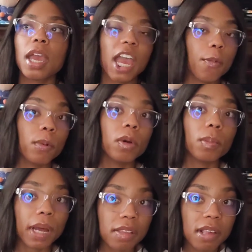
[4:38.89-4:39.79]
and we are
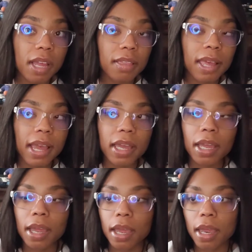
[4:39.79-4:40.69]
about to get that.
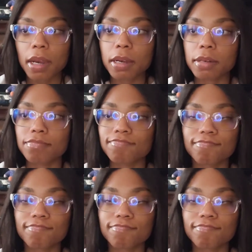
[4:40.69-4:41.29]
And